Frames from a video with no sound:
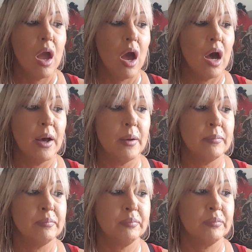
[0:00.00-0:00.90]

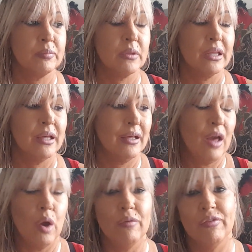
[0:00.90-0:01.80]

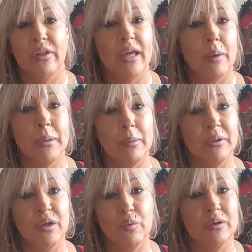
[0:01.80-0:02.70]
Hopefully I'll be able to
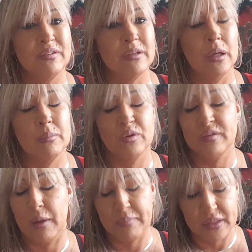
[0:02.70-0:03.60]
get rid of some or
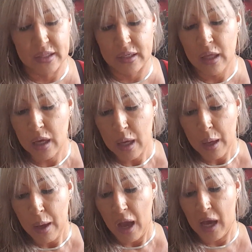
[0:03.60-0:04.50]
something
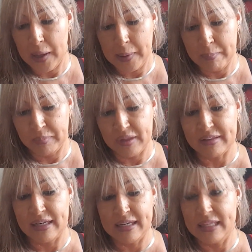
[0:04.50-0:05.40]
because
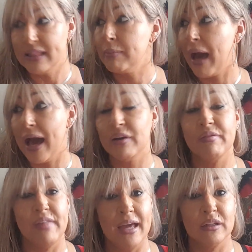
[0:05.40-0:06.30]
I need to get them out
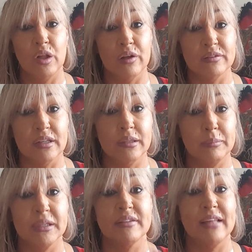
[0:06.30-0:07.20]
of that closet
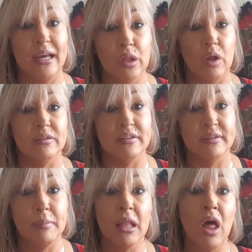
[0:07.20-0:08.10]
because that closet's
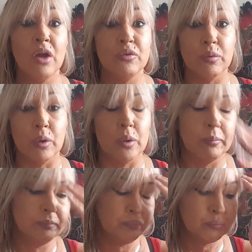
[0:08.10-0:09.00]
in my laundry
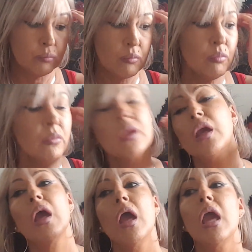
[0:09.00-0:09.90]
room.
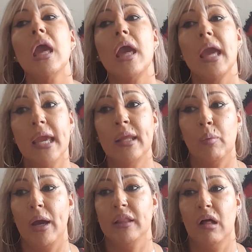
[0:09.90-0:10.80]

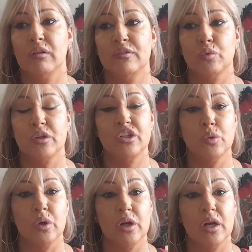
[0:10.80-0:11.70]
Anyway, long story
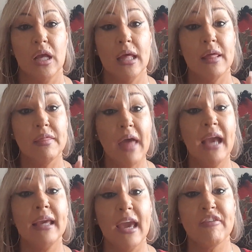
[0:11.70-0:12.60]
short,
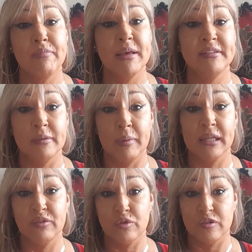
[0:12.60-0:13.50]
that gave me some
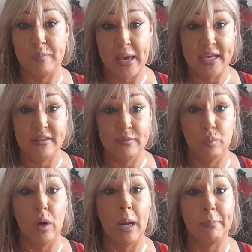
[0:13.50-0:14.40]
extra space
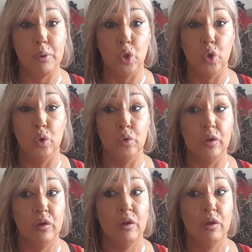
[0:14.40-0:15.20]
where I pulled